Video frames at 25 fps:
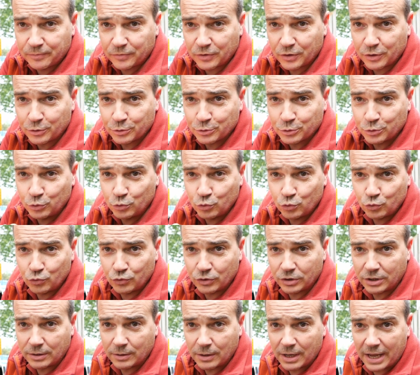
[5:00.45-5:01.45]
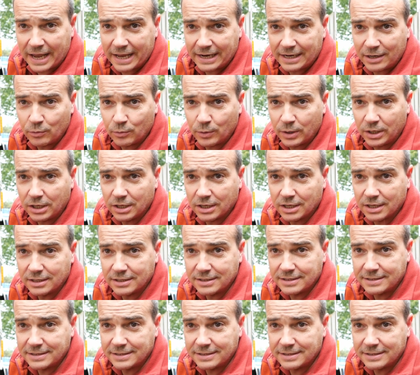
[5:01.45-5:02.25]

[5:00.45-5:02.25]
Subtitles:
There's no really any way you can